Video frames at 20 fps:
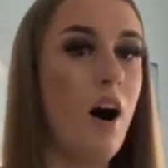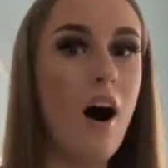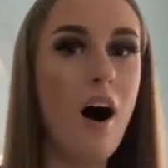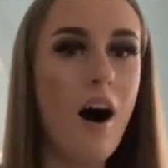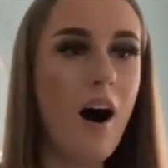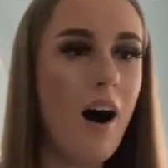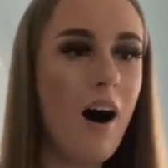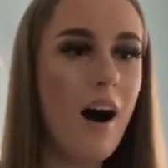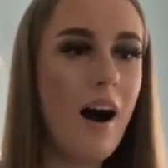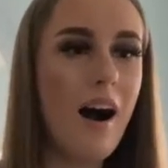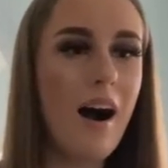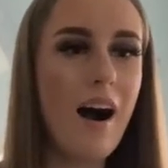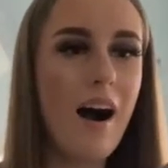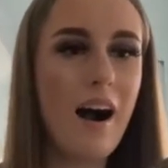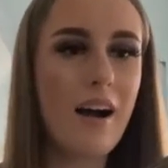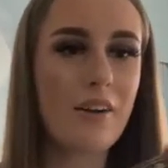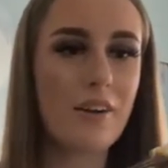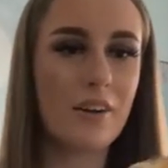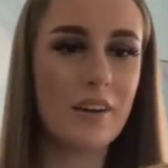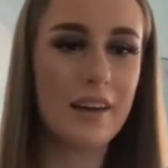
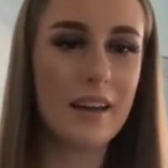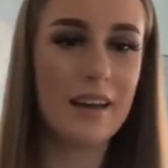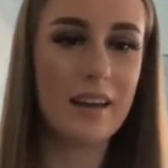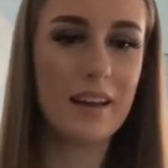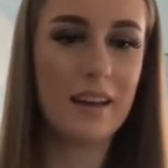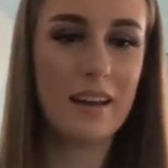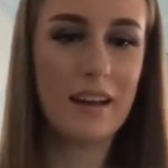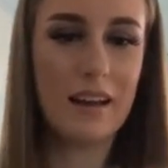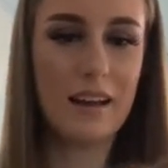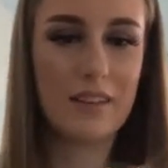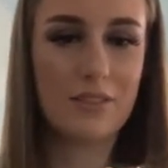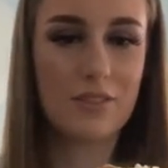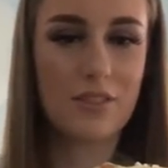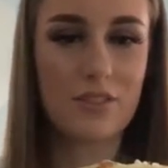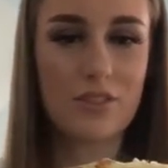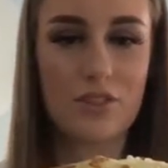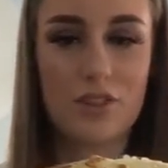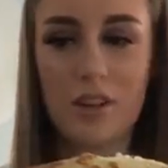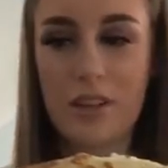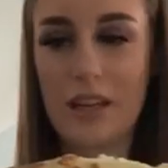I got it!
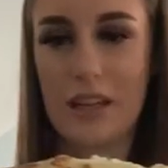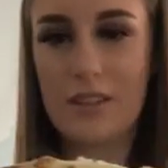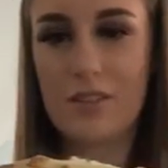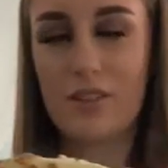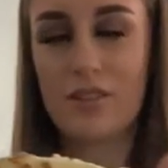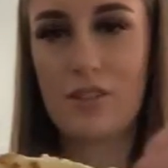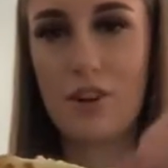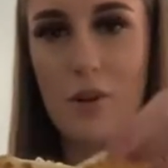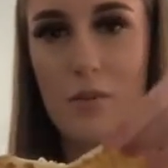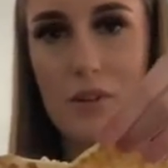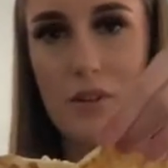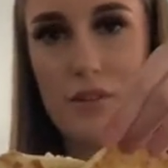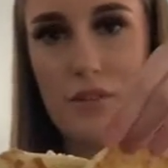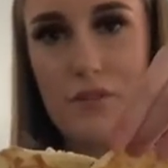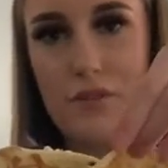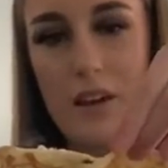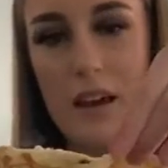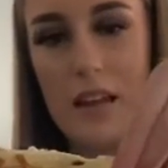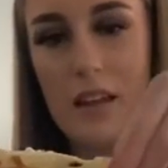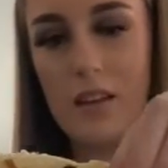got it, just almost
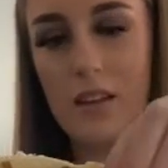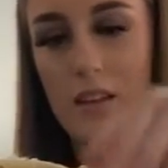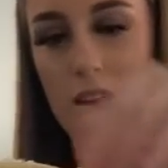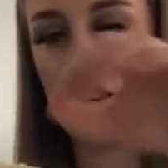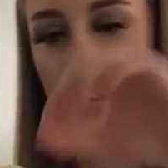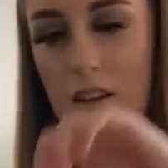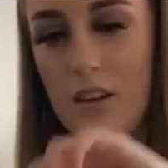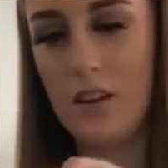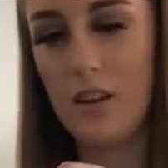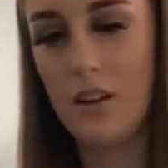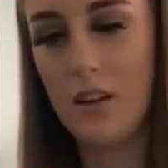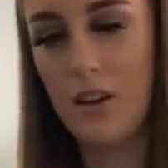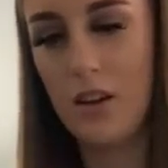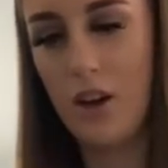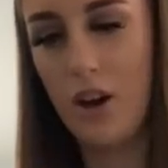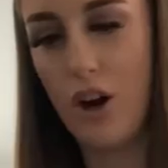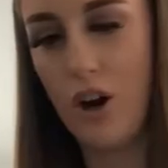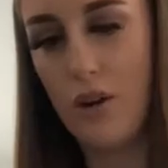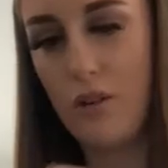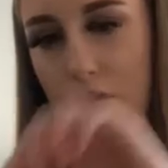fell
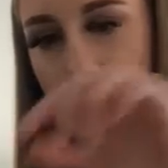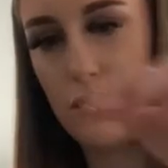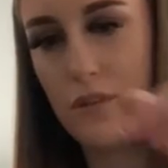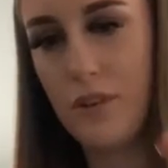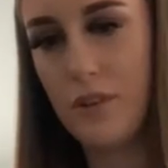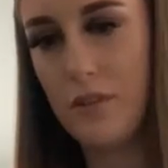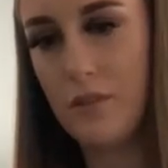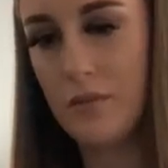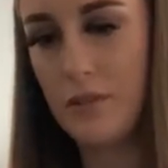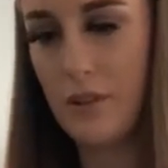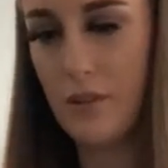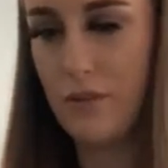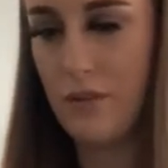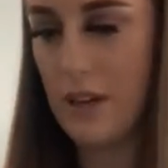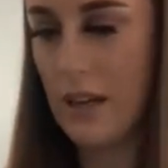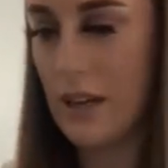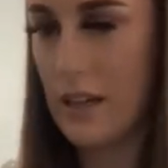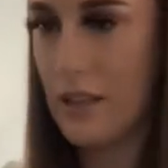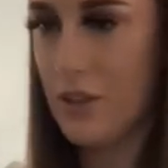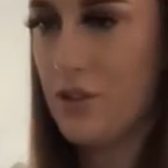off the
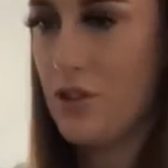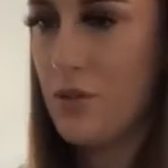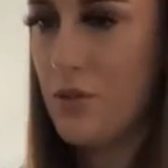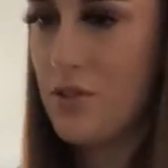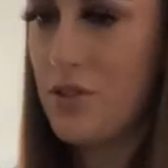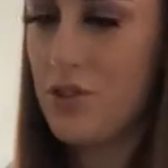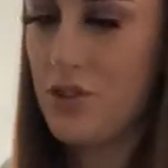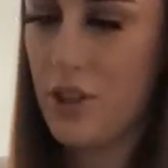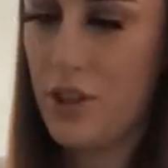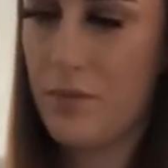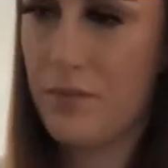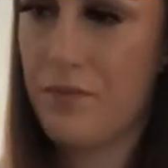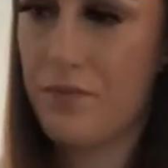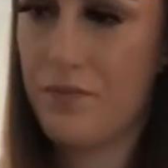thing and I don't know what to do.